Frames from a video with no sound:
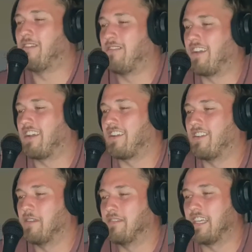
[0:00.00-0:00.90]
weren't wearing
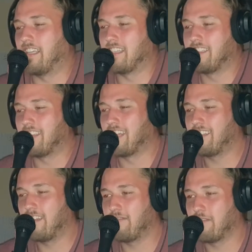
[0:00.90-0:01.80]
condoms either, so that
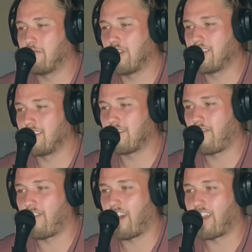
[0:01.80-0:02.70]
shit was moist as
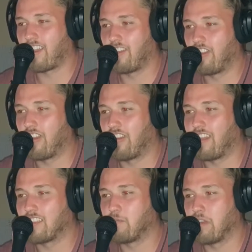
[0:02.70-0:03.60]
fuck, and you know
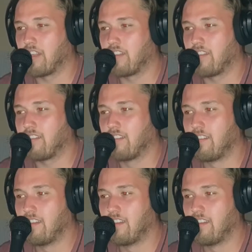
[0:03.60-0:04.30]
that's better than...